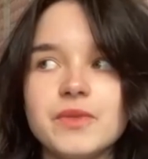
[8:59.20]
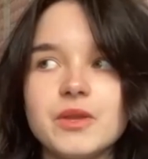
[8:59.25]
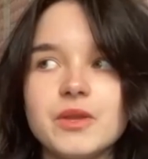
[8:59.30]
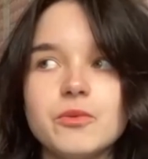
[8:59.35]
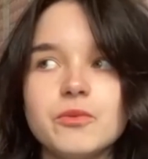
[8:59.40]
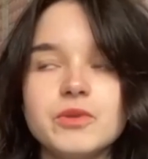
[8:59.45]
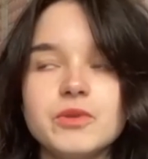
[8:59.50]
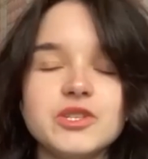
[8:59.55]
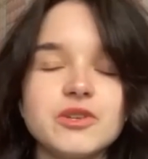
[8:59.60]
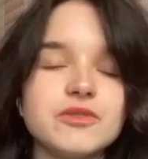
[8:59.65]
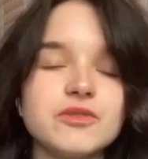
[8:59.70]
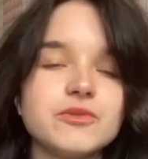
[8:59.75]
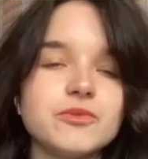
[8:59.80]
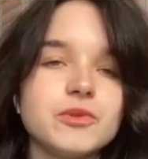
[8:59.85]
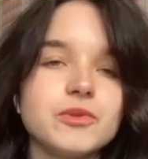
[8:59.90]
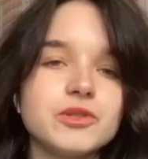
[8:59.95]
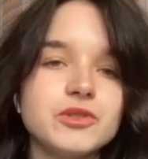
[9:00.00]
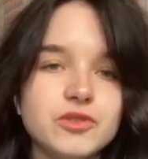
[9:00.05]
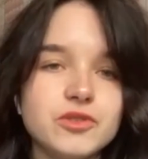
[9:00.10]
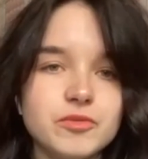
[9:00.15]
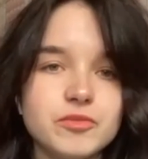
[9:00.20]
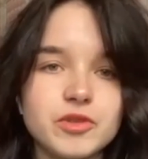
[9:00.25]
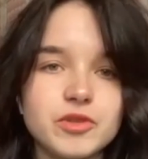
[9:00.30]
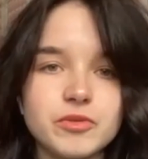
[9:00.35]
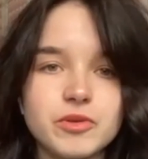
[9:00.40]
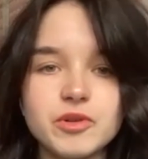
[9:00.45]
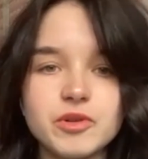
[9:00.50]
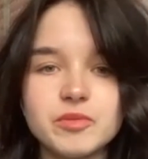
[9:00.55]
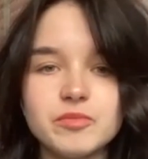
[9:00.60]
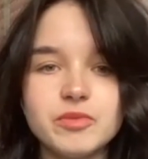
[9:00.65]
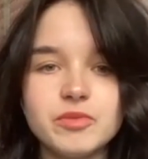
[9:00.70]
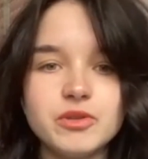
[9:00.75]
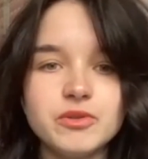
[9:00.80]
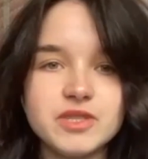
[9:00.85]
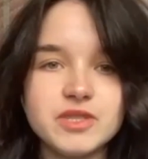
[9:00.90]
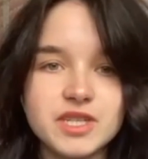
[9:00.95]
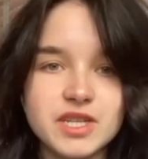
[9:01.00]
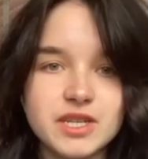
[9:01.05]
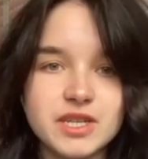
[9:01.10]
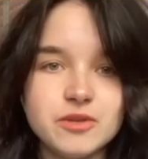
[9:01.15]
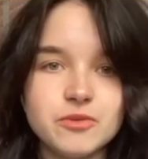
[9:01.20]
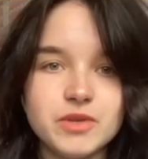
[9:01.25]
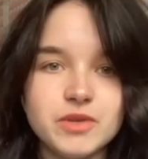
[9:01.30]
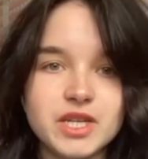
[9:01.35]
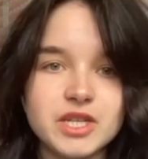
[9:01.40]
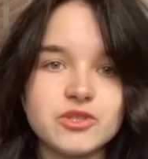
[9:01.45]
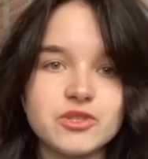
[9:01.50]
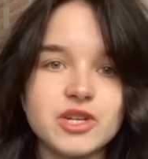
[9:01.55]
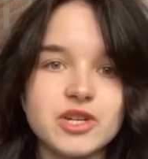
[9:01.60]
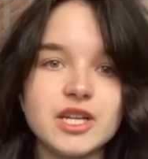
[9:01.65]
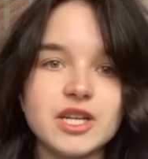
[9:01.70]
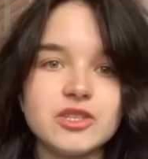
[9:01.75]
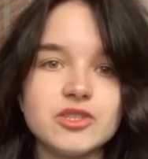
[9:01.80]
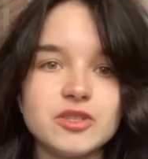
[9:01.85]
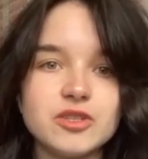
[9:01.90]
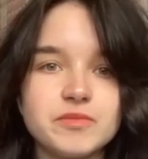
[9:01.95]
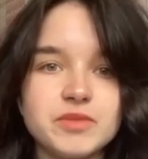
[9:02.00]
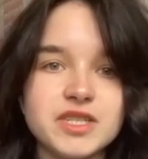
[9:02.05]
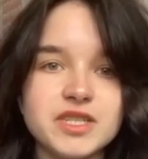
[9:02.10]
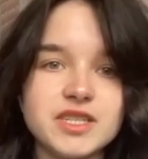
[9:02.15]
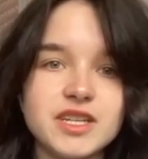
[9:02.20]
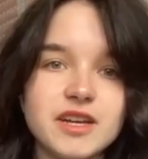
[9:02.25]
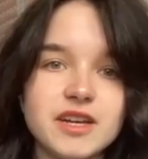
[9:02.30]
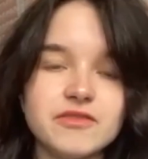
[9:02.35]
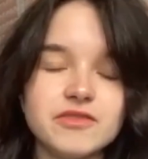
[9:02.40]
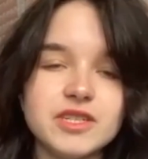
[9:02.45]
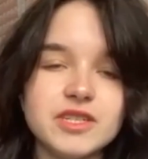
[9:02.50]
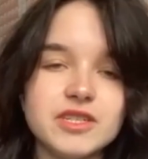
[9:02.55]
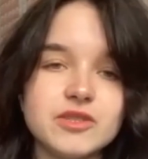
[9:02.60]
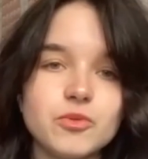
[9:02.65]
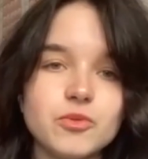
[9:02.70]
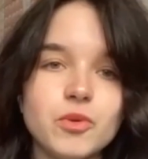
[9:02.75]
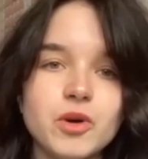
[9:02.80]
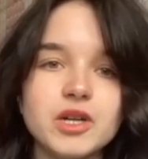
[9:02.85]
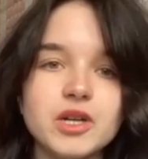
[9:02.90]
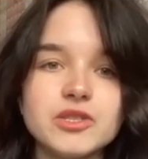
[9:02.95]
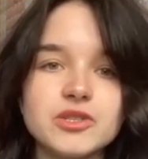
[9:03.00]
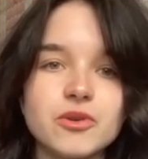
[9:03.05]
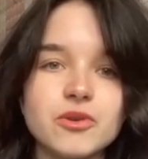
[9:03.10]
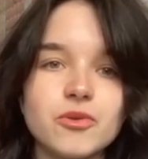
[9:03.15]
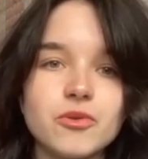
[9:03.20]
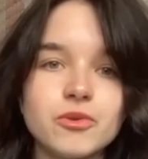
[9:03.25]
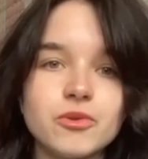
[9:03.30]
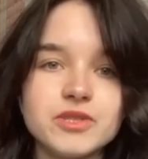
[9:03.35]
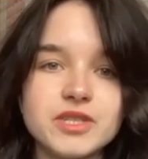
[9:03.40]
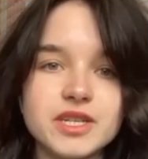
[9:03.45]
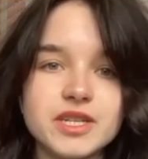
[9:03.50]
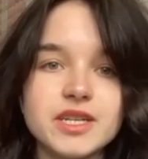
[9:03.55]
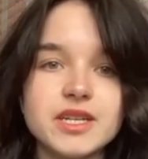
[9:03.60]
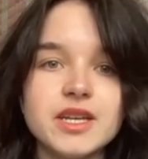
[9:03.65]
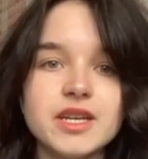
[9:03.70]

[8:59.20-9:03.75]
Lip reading: we don't want to provoke Putin. We are trying to preserve this world order